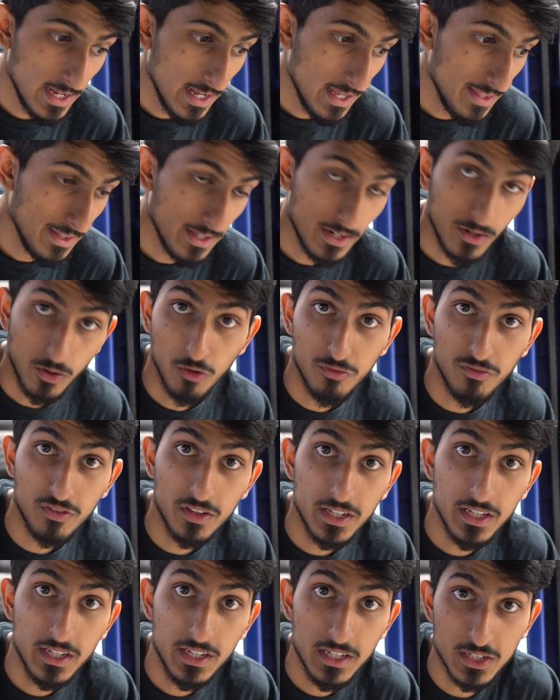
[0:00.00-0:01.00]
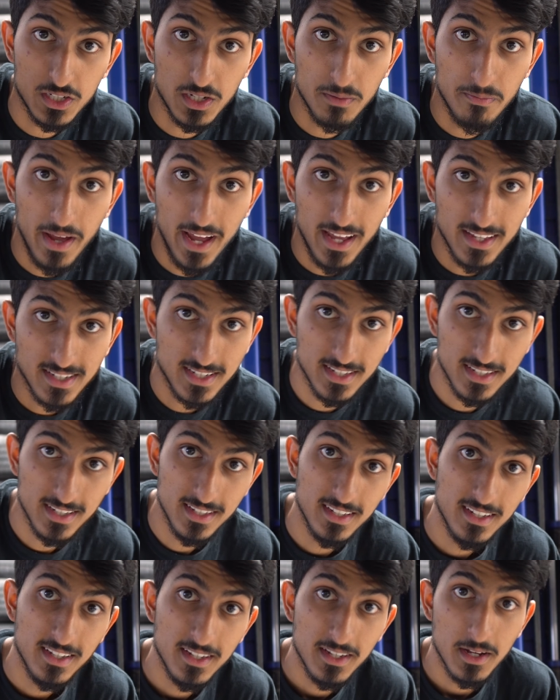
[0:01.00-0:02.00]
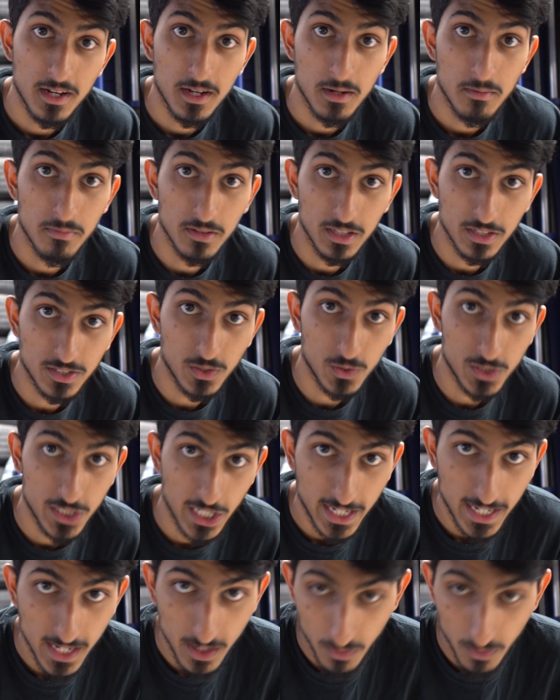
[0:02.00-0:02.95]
and then hopefully it should pass. Well, let's go check it